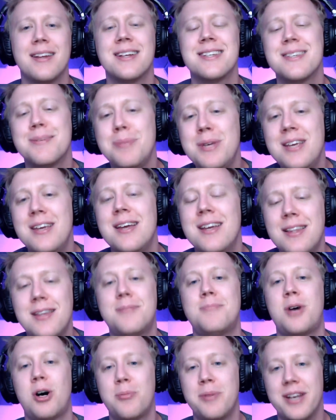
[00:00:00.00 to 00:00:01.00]
Let's be in
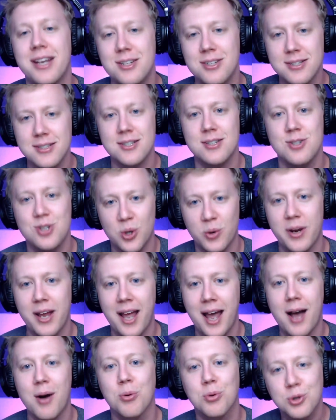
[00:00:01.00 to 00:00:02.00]
the moment and just enjoy
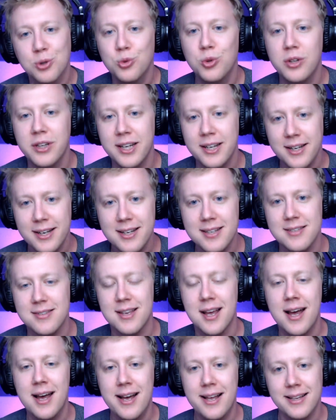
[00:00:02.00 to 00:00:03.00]
how cool it
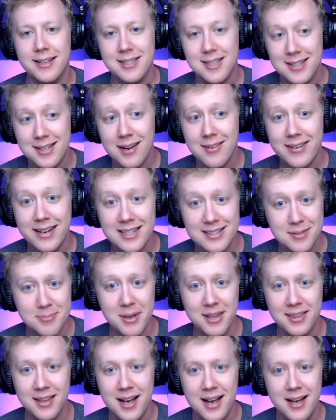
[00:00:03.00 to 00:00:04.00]
is that Za'Darius
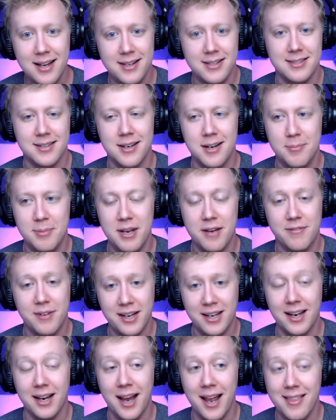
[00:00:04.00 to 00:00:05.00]
Smith is going to be a Viking.